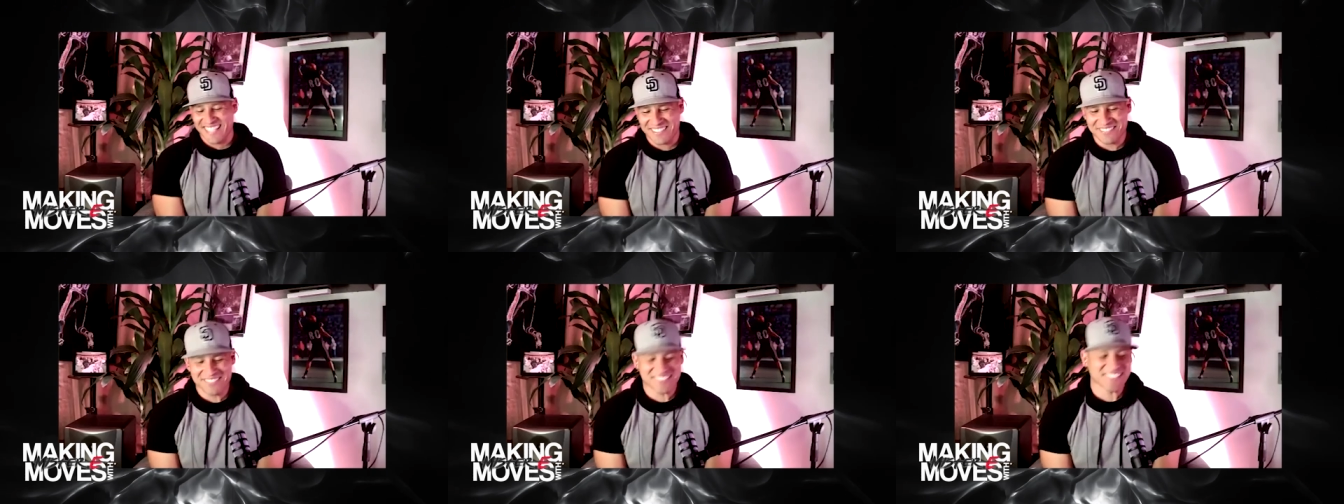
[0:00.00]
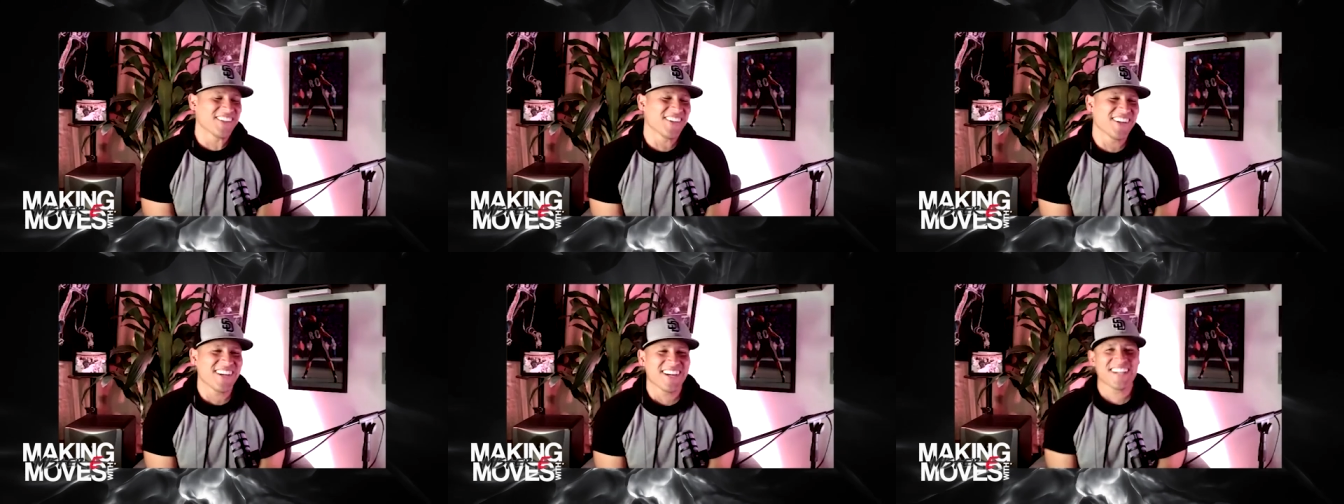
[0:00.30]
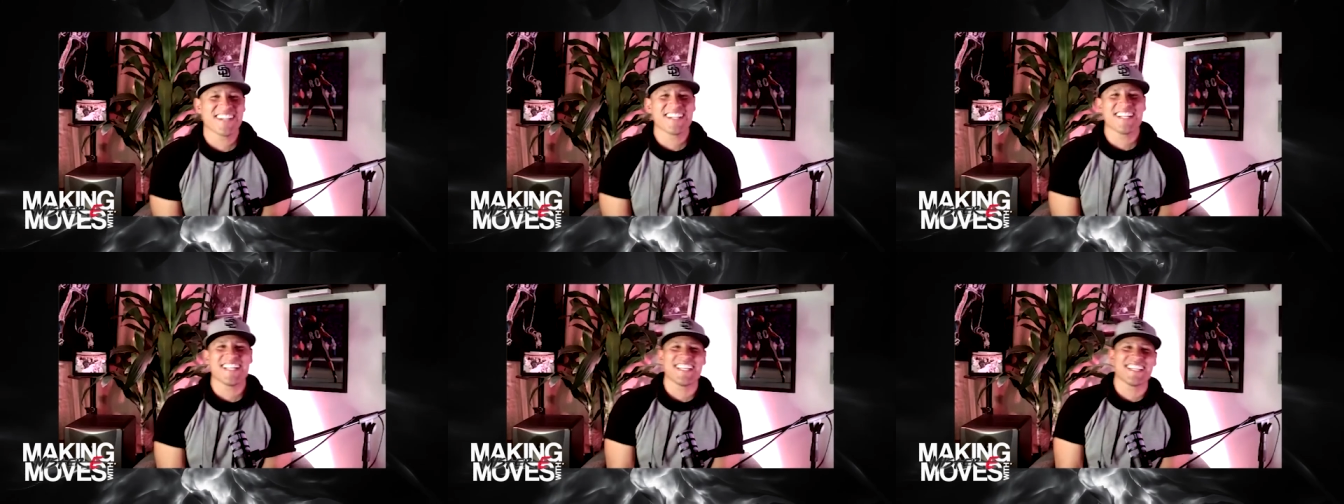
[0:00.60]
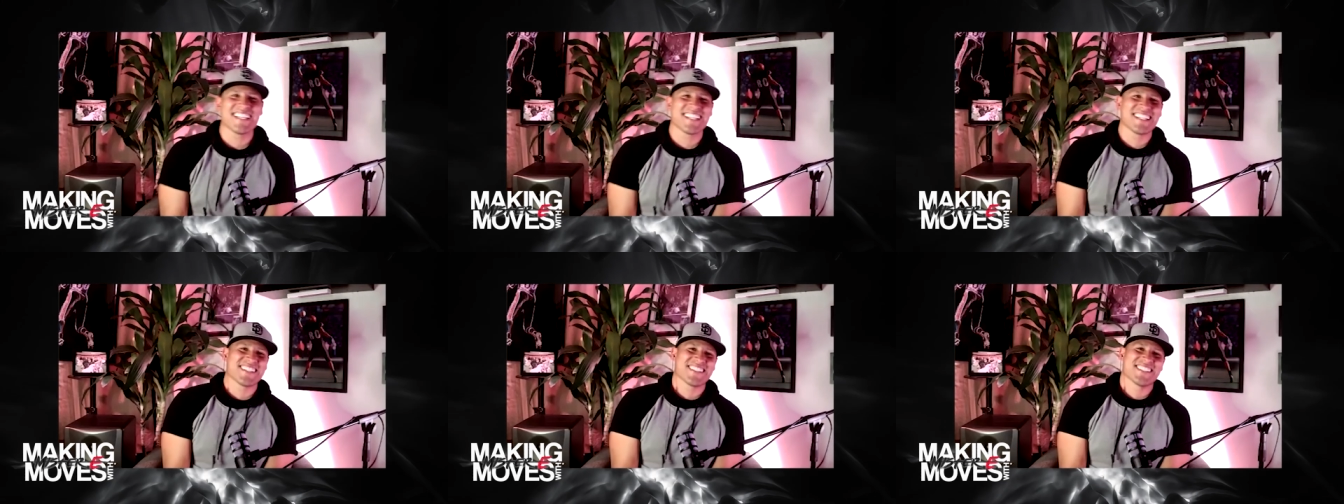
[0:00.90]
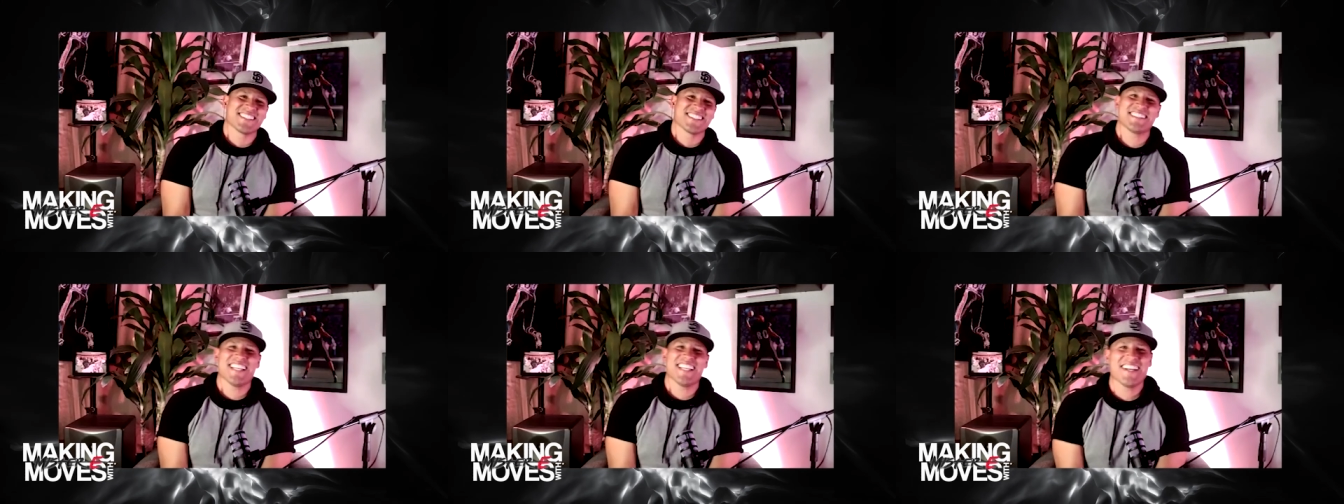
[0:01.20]
I'm so hard headed
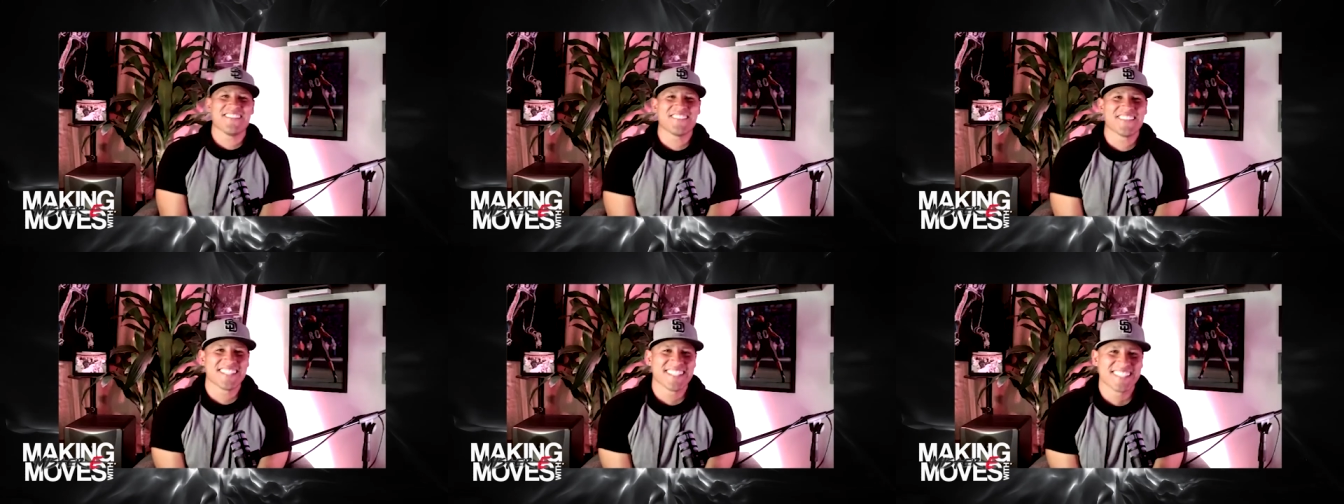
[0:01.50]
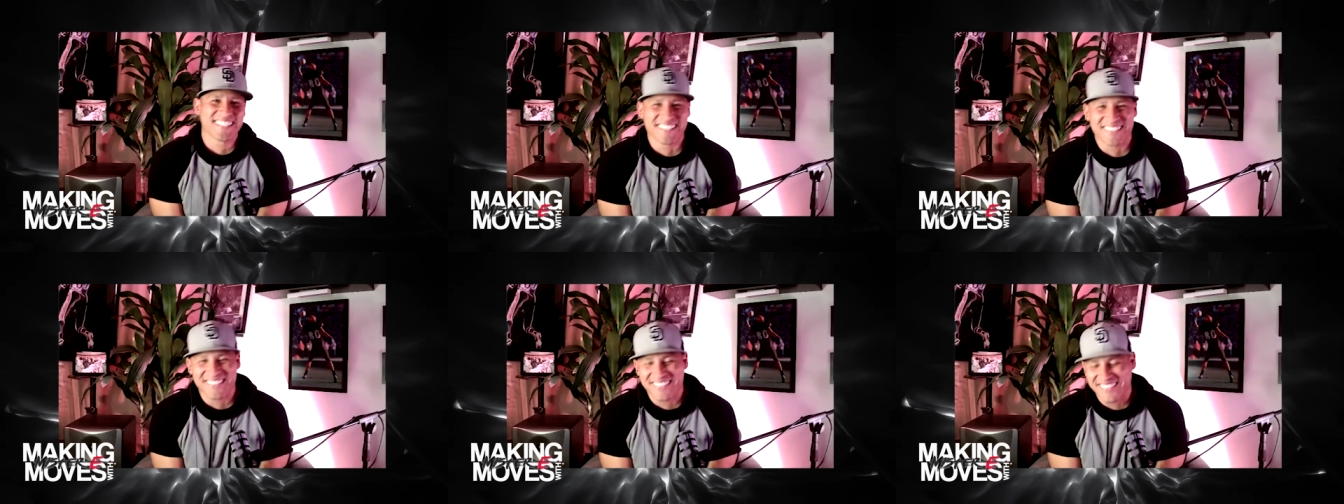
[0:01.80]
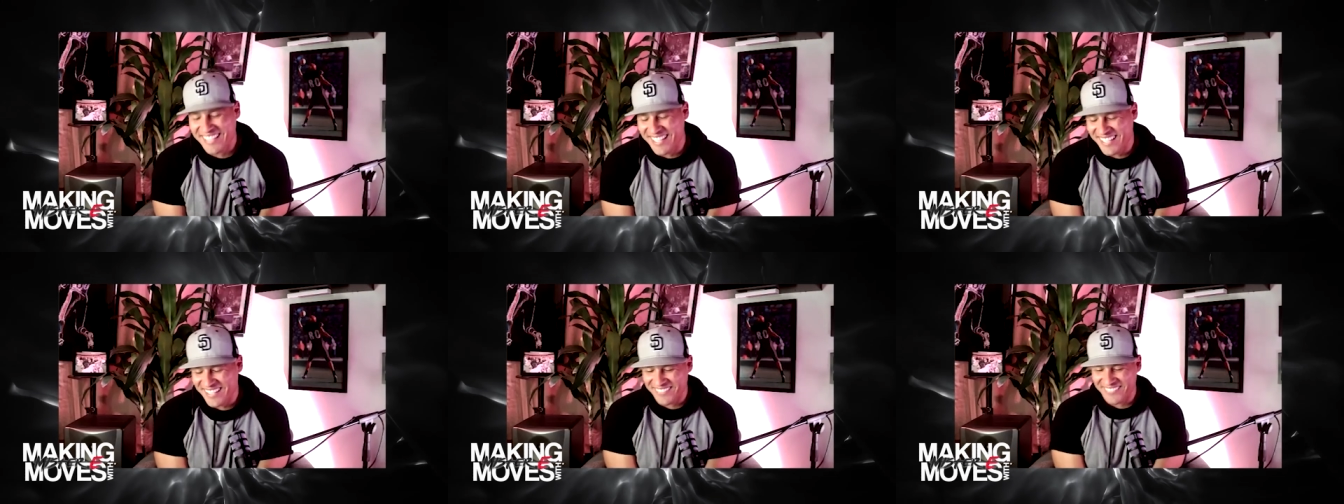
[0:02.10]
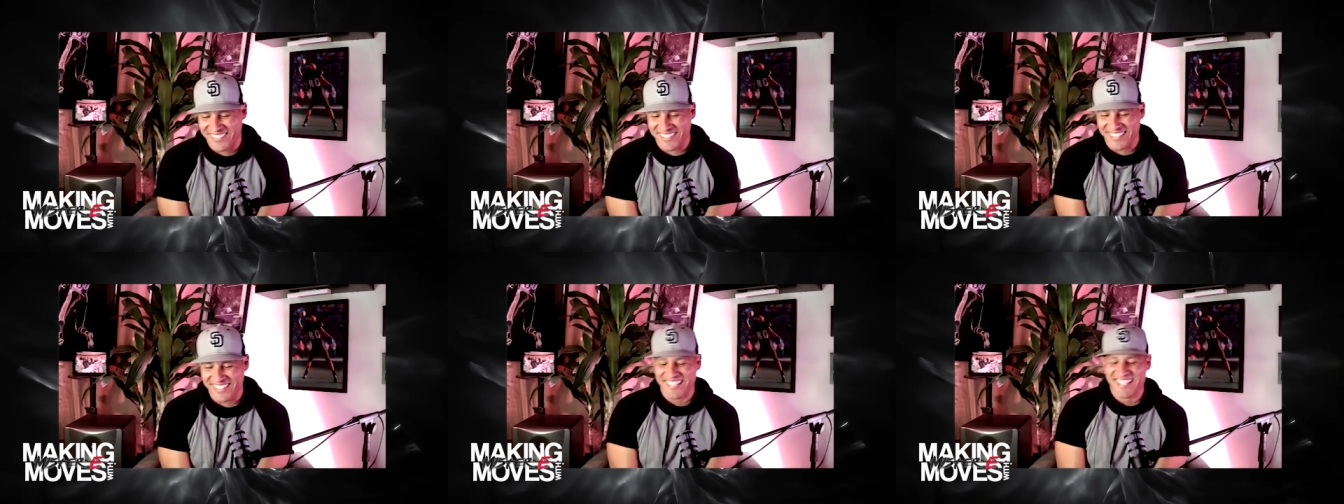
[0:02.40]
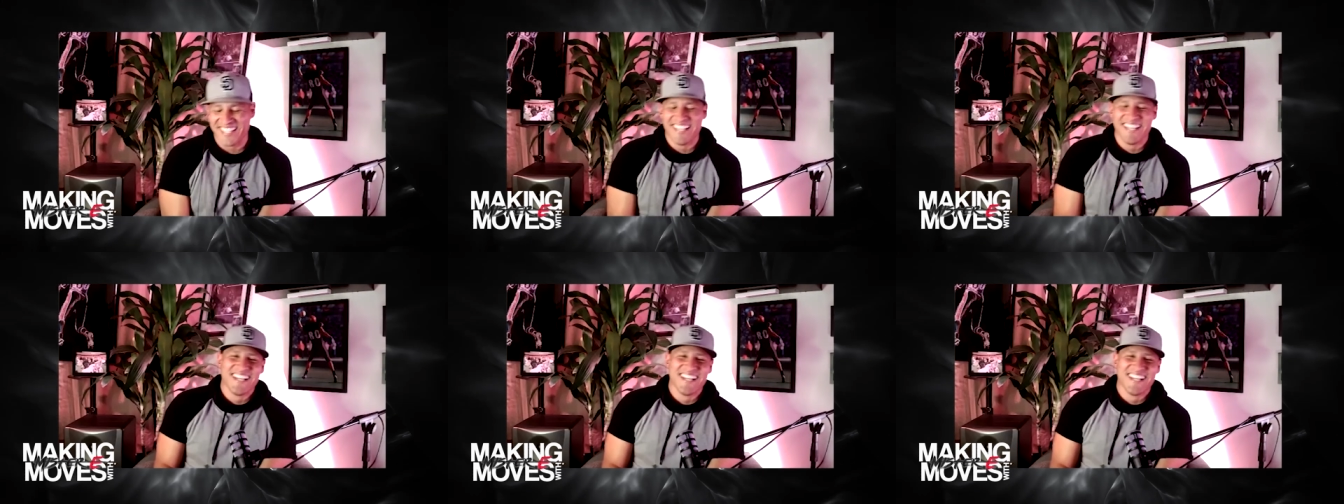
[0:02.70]
or stubborn or whatever.